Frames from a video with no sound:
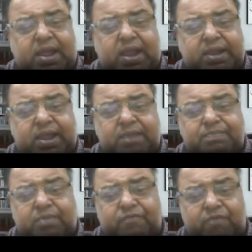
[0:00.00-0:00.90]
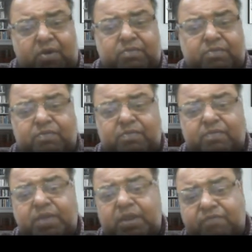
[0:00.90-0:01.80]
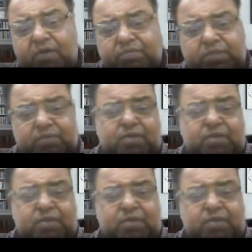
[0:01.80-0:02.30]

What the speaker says: and can perform inform the